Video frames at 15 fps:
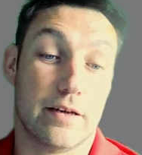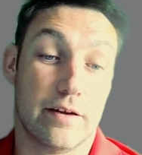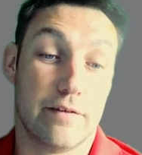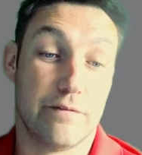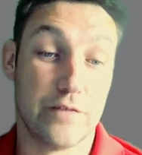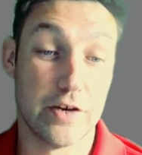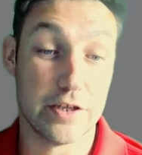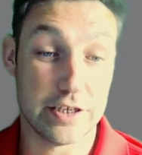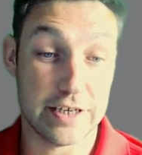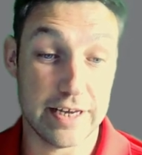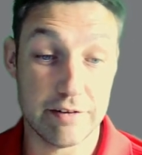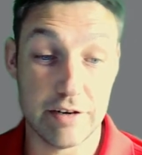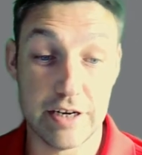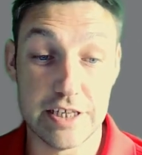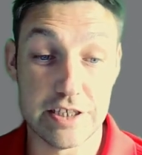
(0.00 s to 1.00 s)
Further
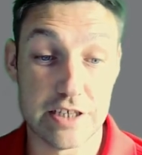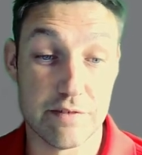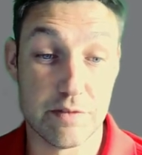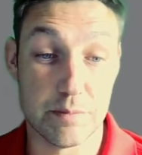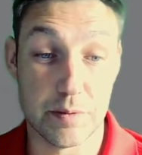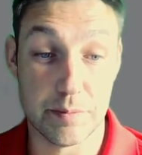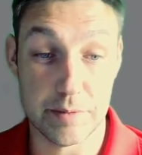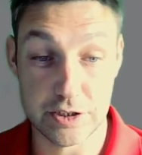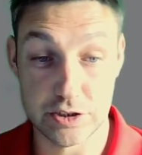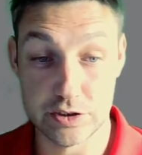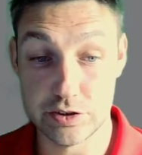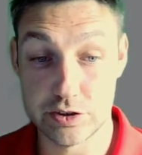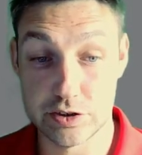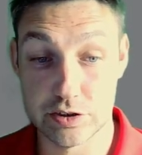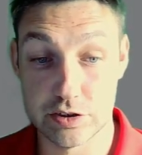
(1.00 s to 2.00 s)
down, I need to give them
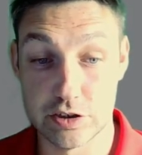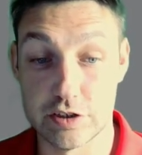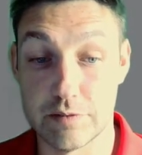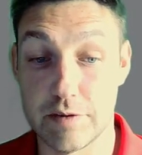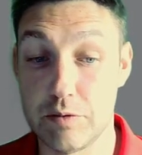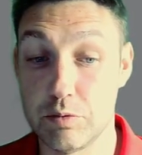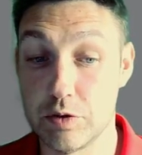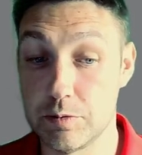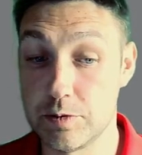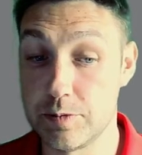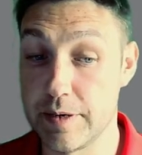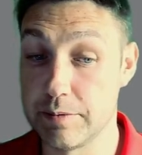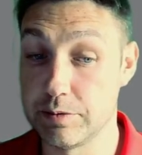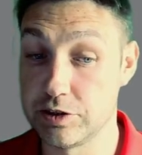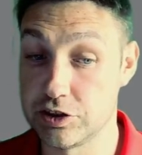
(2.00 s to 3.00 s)
permissions. So I want them to
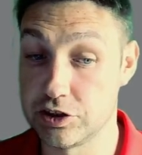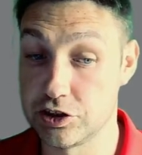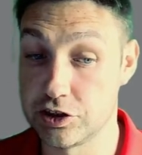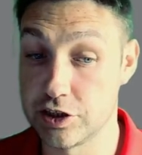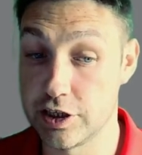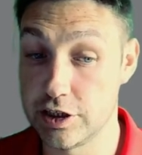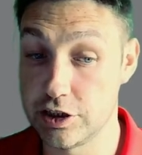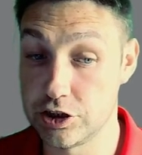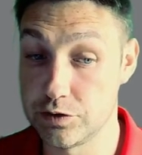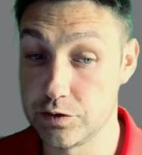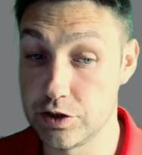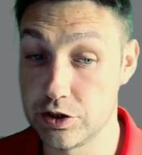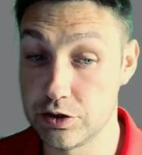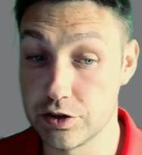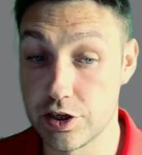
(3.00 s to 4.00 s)
be able to search for
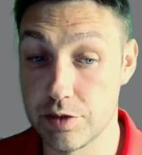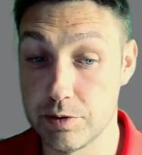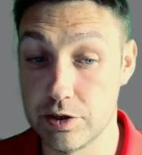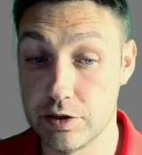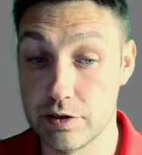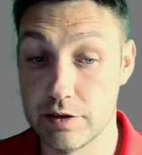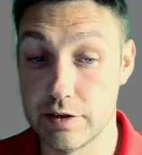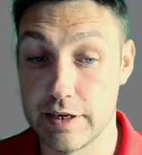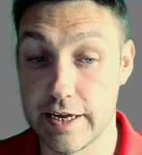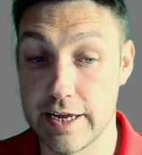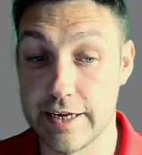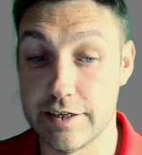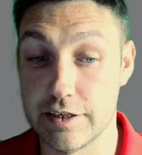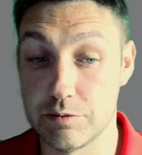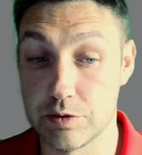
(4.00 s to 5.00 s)
the document
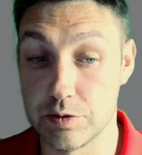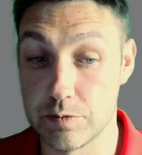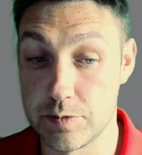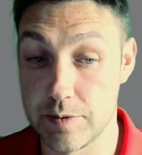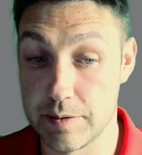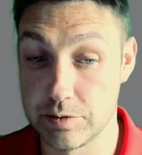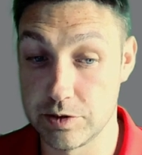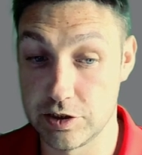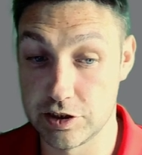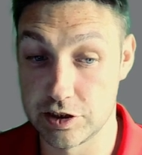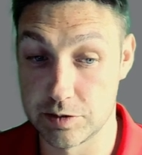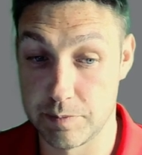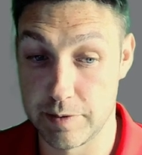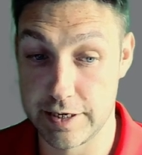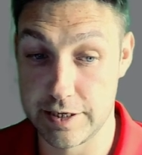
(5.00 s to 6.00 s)
and I want them to be able to
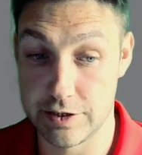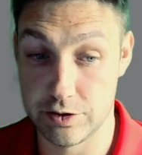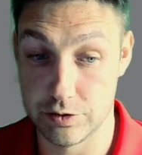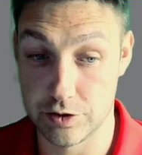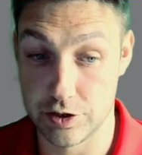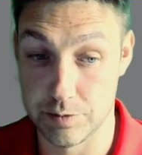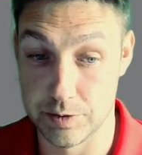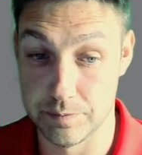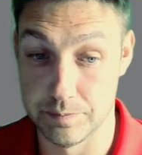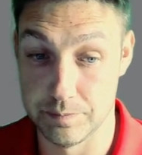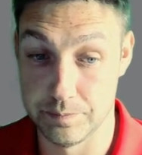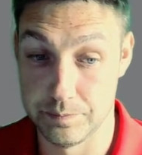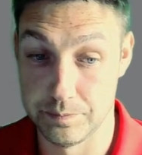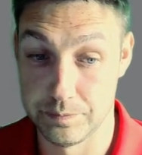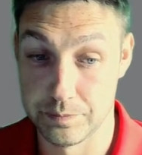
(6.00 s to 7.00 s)
display the document.
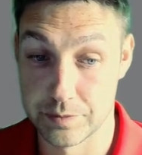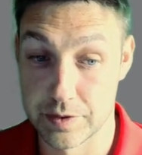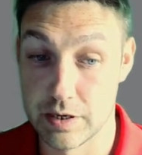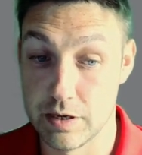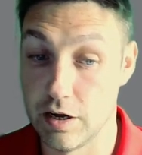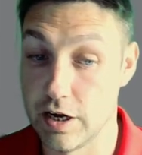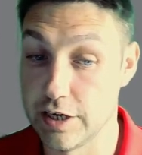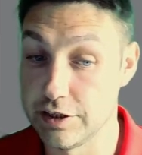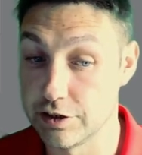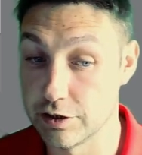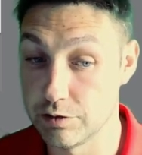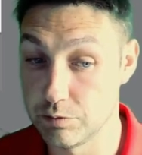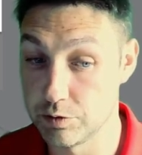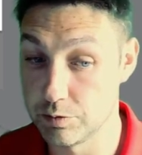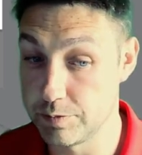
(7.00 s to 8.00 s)
I
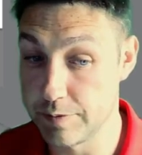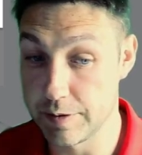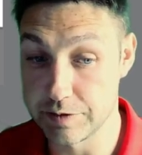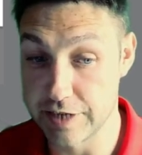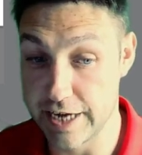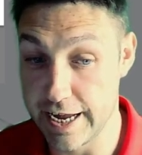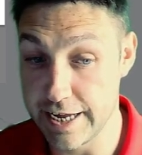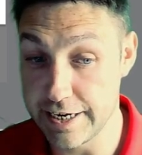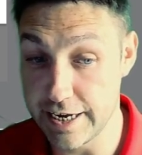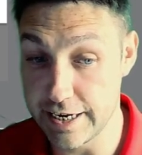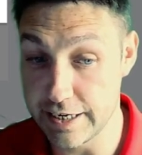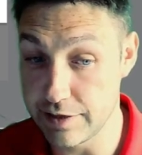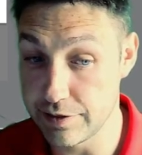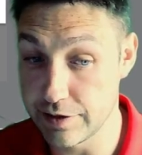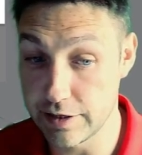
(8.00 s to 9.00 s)
don't want them to be able to edit
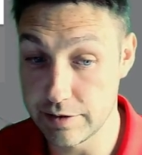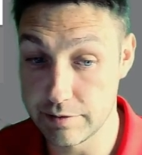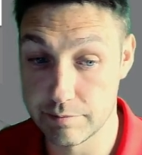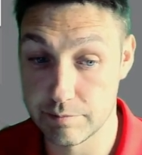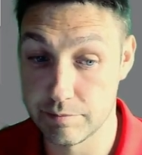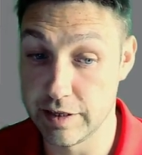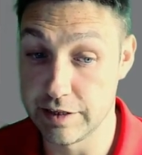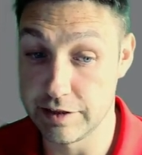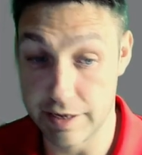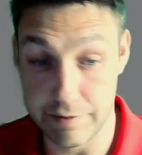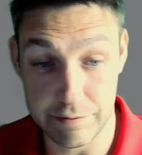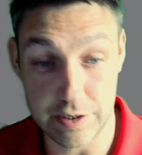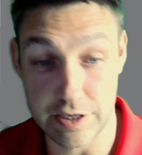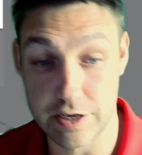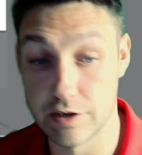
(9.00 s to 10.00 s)
anything. They
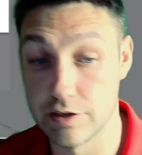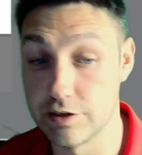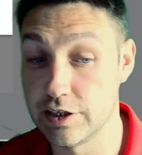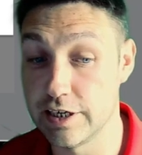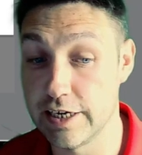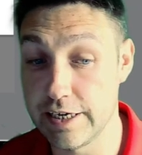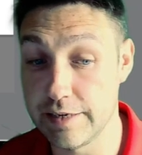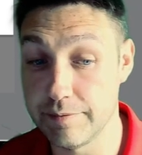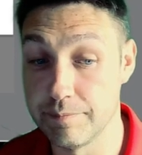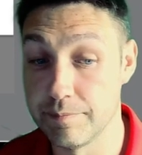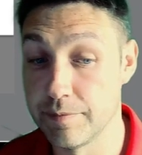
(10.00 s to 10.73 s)
definitely can't delete.